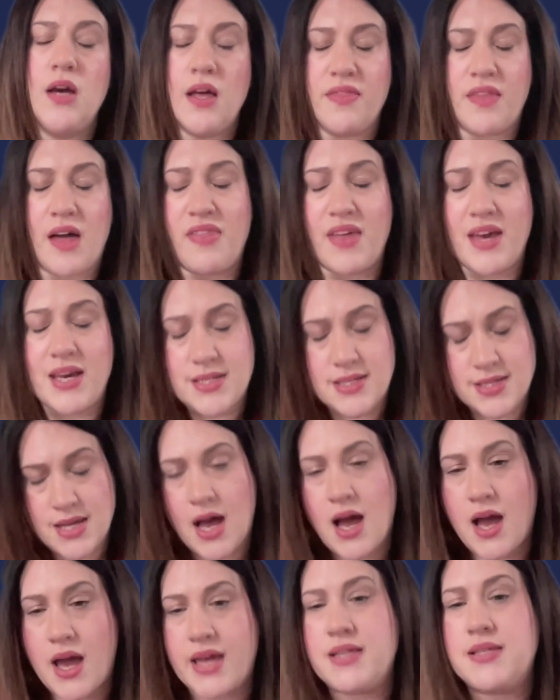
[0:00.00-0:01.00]
that they
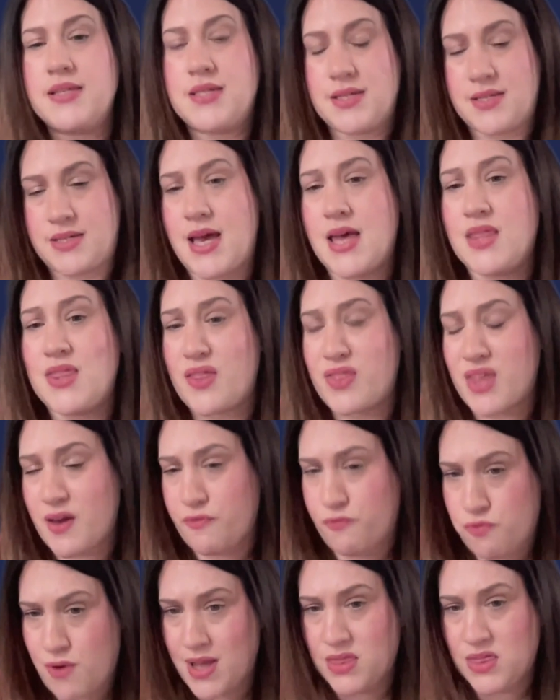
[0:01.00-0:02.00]
sign to say that
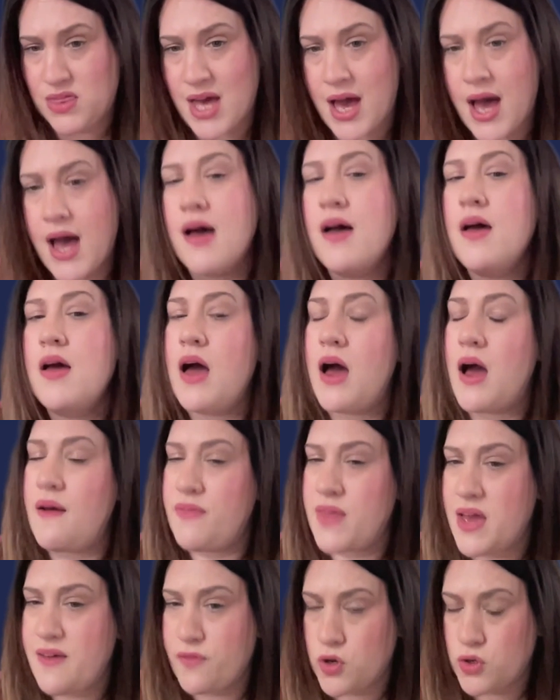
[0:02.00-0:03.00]
they've read that and
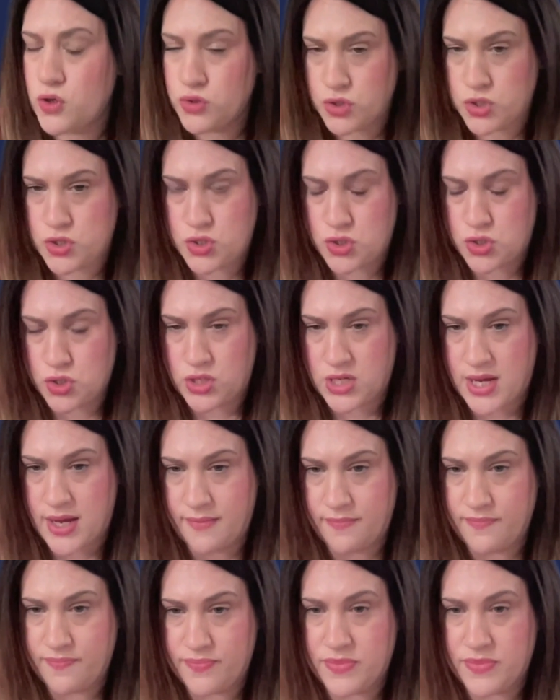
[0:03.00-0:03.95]
they've understood it.